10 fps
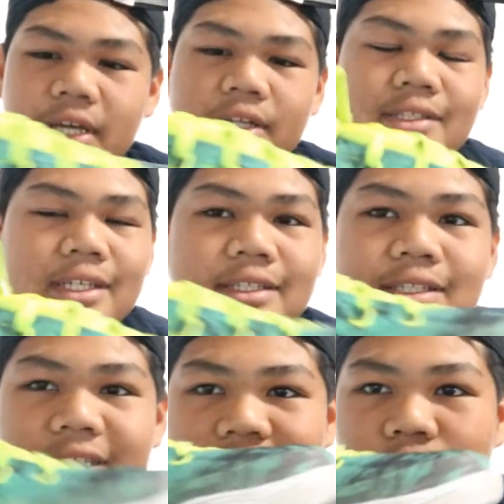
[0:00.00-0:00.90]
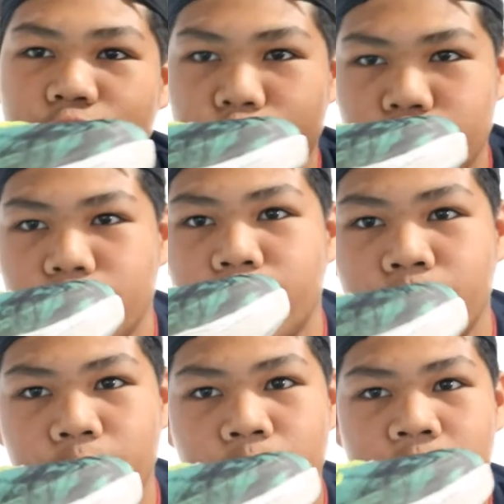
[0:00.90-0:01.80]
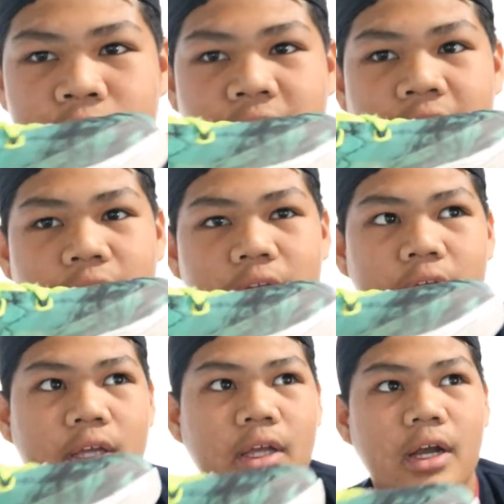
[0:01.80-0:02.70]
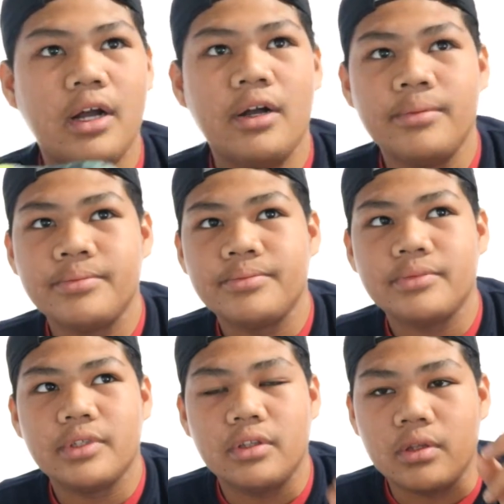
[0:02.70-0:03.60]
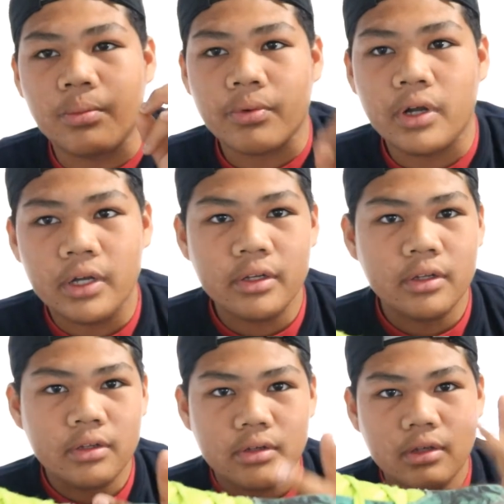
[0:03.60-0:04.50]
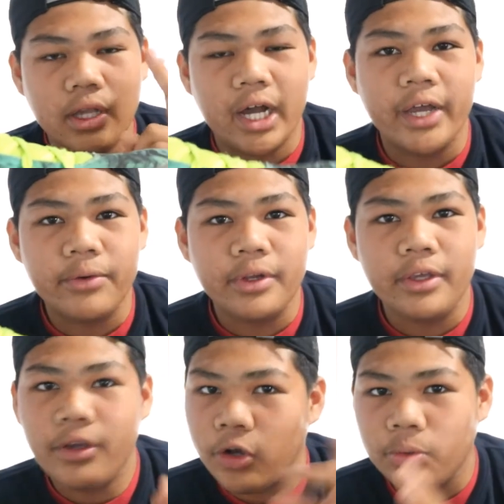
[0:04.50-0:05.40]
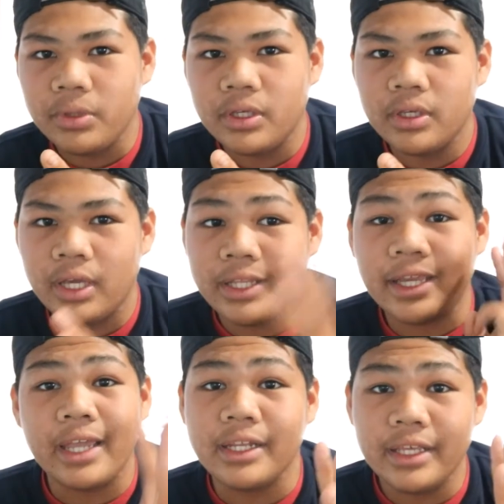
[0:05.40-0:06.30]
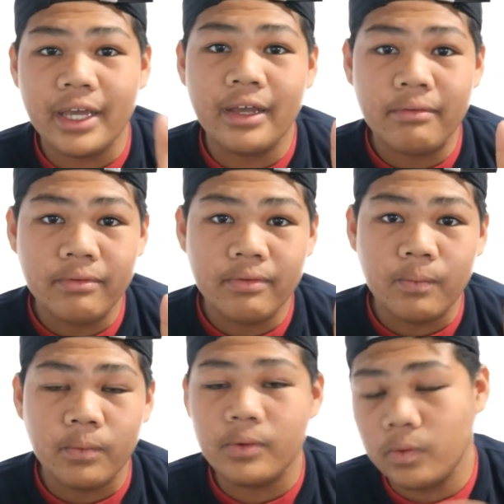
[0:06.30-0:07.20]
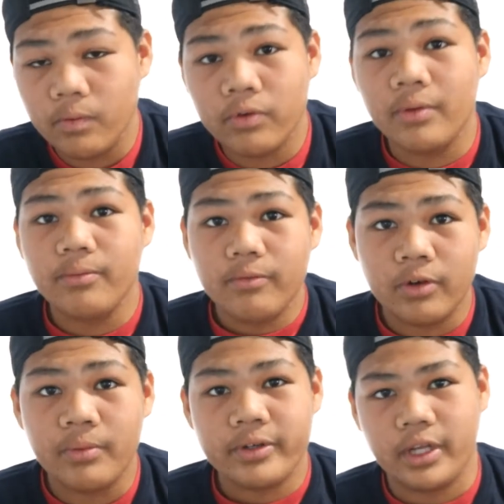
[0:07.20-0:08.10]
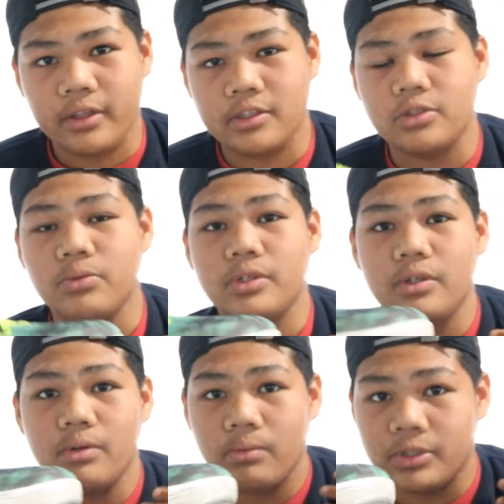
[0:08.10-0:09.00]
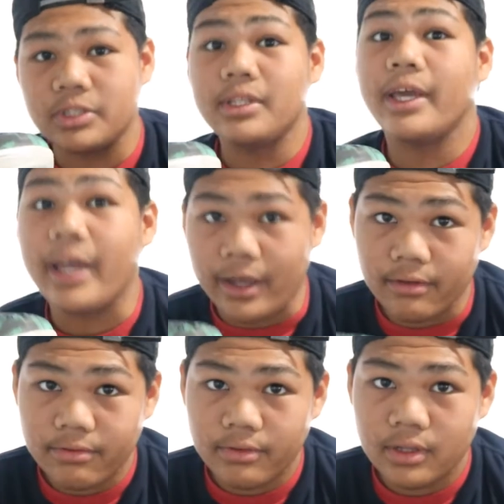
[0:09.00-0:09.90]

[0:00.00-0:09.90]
Yeah, it's, it's an Easter shoe, which like um, LeBron, Kyrie, Kobe, and KD have, would, from from my knowledge, would, which they have.